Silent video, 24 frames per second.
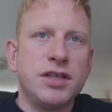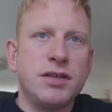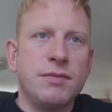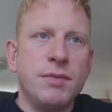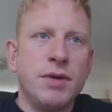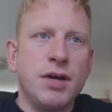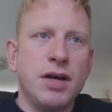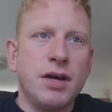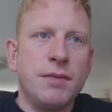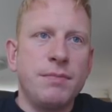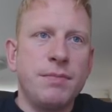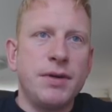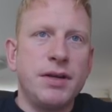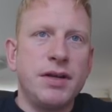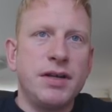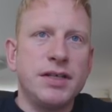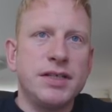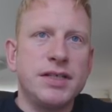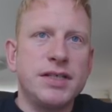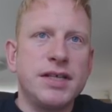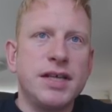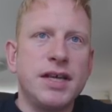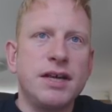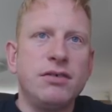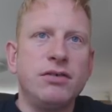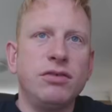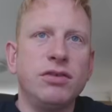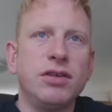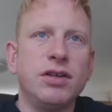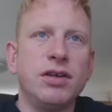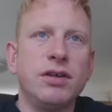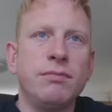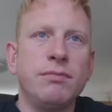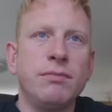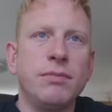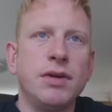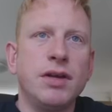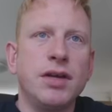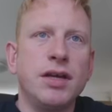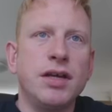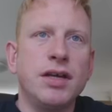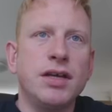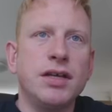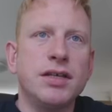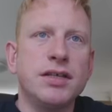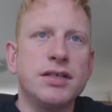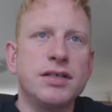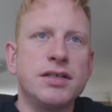them up and I sell them
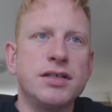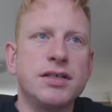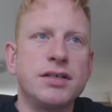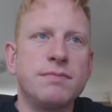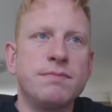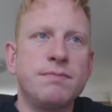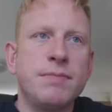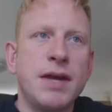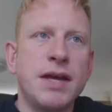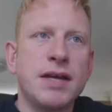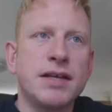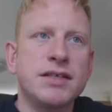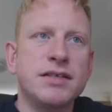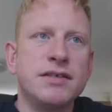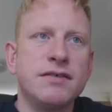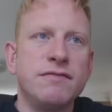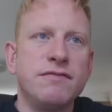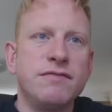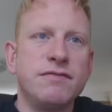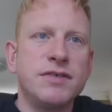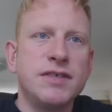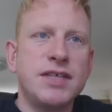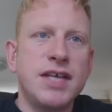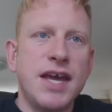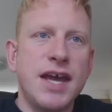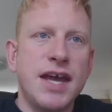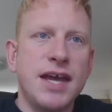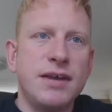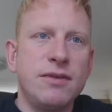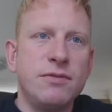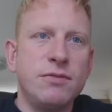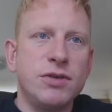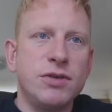as packs of 10,